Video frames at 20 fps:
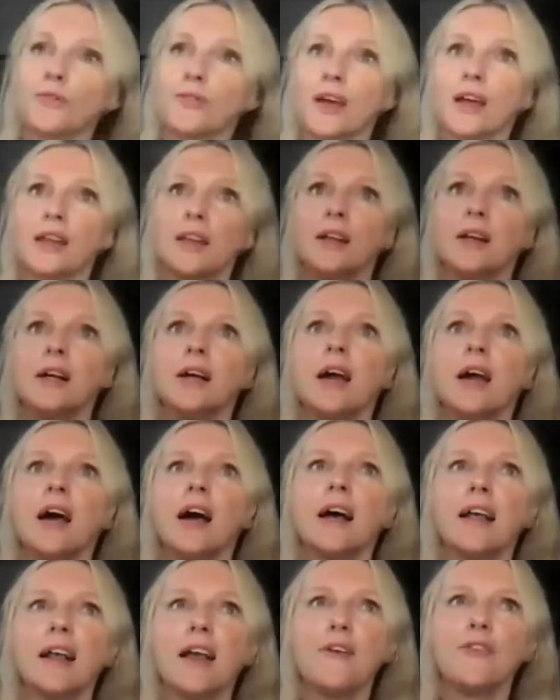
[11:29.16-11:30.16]
that,
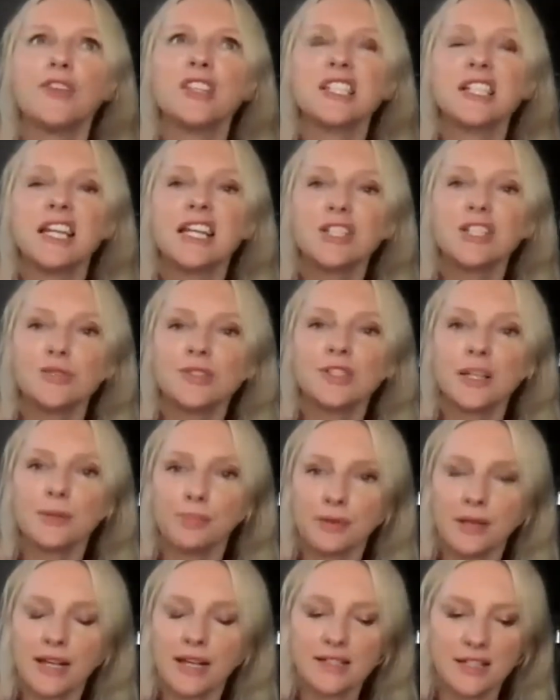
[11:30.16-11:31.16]
if it's an interesting
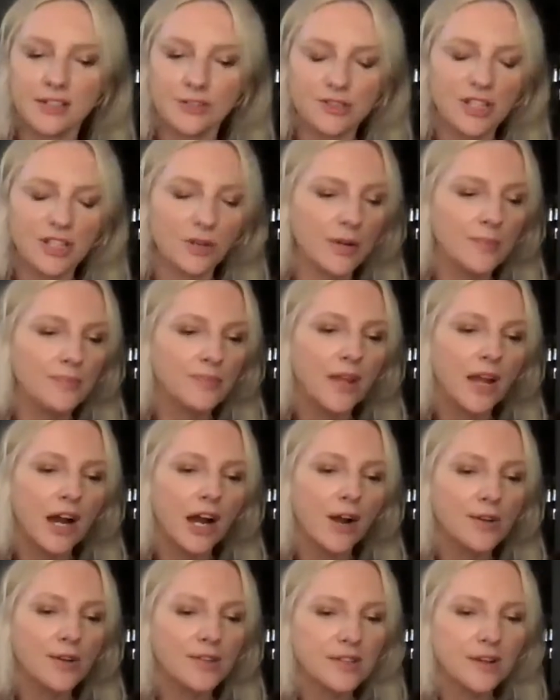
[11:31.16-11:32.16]
place, an interesting career, I
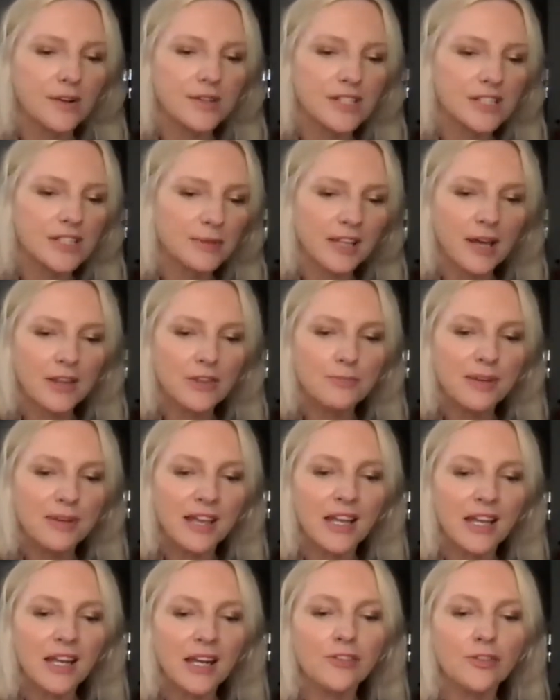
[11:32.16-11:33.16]
used to be like, at the
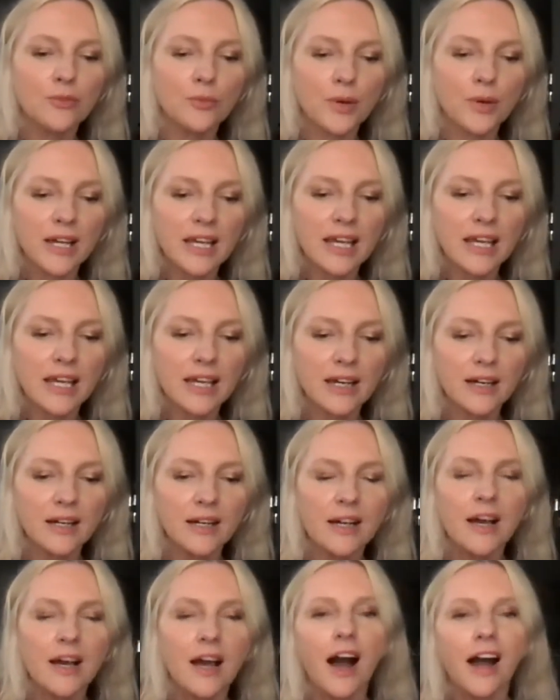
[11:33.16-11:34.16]
beginning of the week here,
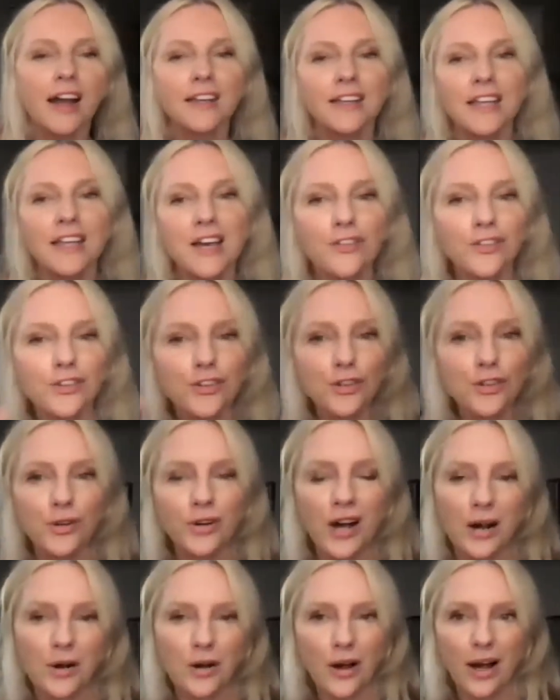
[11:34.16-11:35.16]
I never knew
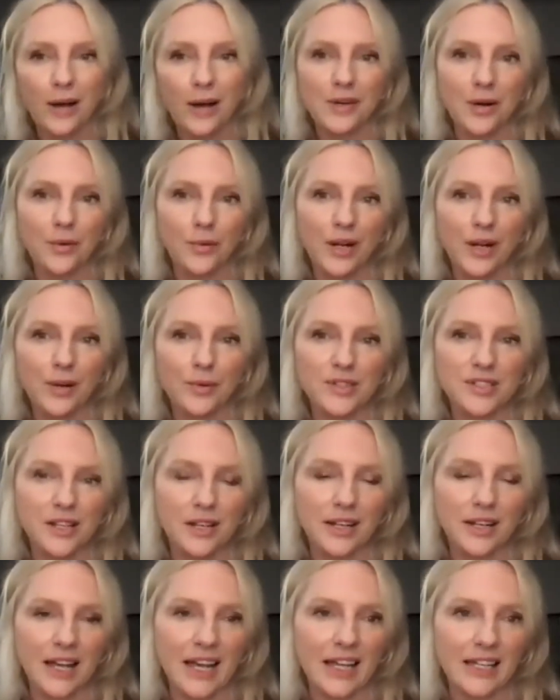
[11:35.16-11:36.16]
how my week was going
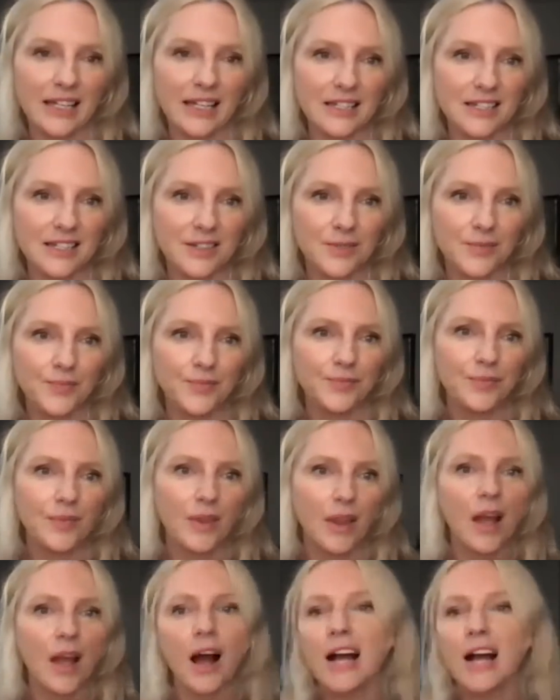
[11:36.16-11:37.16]
to end.
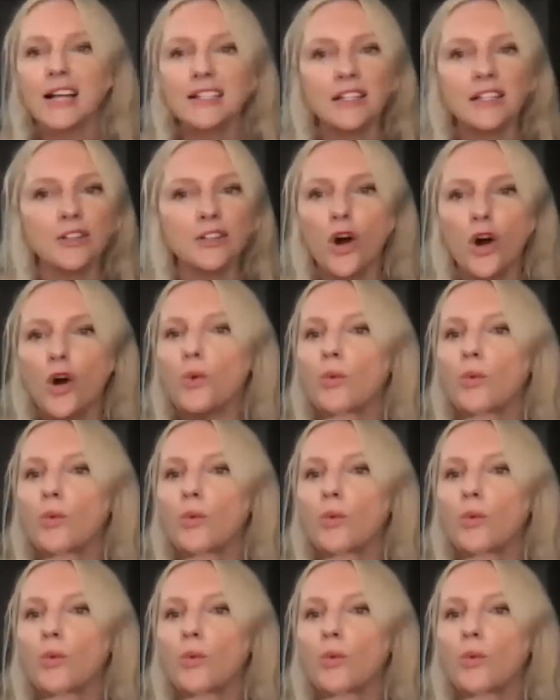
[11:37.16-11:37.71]
I didn't know what